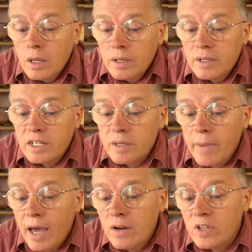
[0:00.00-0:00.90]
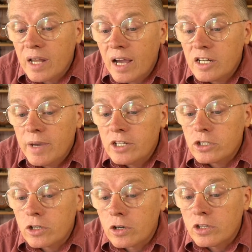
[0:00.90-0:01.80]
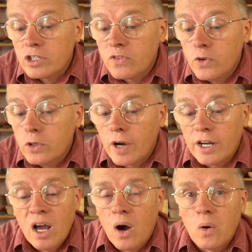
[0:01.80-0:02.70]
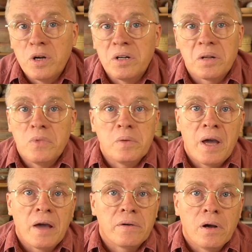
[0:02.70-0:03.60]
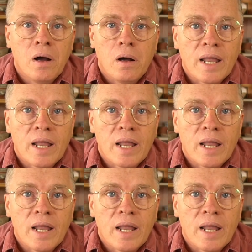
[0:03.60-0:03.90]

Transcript: Does it matter if the diatomaceous earth is food grade? No, it wouldn't wouldn't matter at all.